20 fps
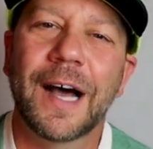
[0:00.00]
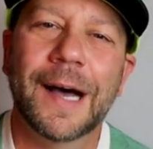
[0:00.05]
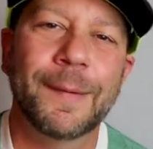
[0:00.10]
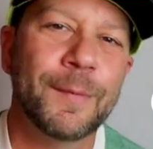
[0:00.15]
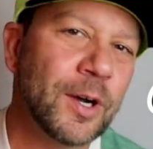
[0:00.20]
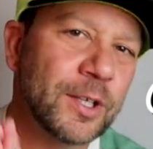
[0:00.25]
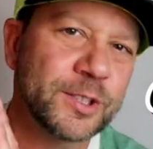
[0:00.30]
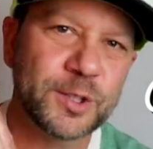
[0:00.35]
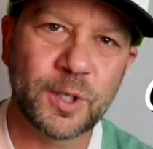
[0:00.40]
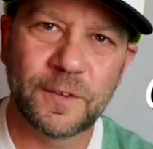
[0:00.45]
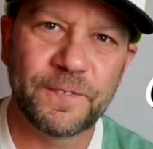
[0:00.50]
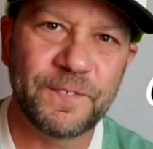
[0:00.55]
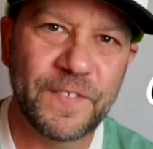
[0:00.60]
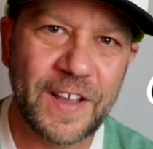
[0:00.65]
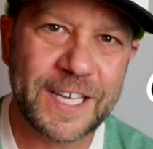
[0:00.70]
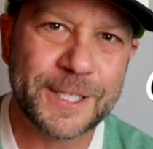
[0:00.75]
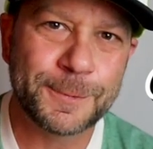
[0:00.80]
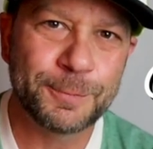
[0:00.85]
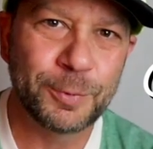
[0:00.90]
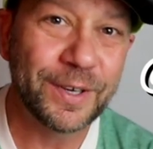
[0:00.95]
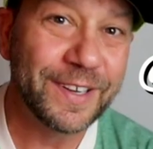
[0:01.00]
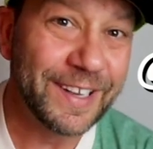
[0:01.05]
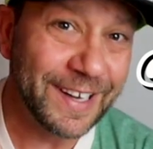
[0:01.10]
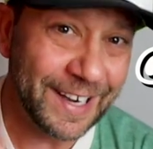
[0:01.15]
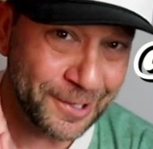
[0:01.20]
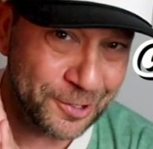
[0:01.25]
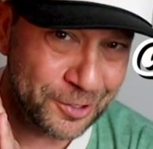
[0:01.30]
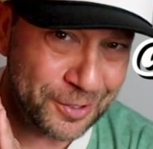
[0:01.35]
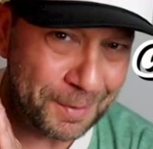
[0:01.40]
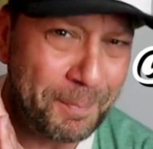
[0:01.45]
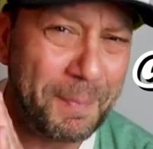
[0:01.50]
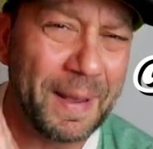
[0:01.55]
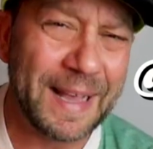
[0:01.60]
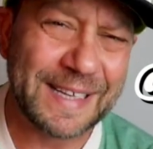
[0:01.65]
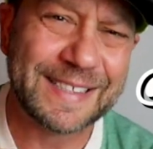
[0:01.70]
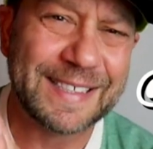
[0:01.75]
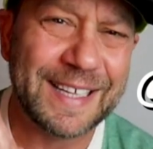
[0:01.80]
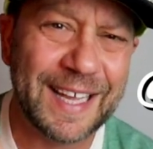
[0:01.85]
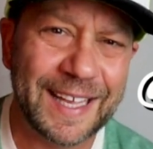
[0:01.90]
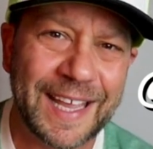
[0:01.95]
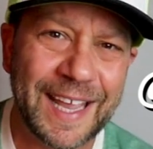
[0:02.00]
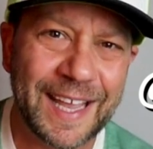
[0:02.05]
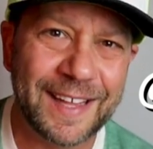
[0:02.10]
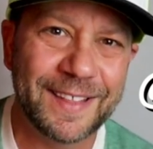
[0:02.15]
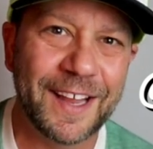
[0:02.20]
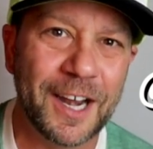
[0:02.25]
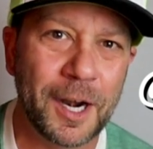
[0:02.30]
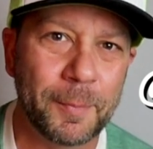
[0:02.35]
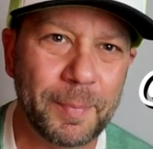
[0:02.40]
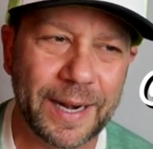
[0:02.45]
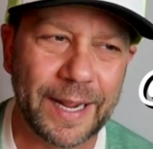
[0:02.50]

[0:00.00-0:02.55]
I'm also on Facebook and I do the best I can there,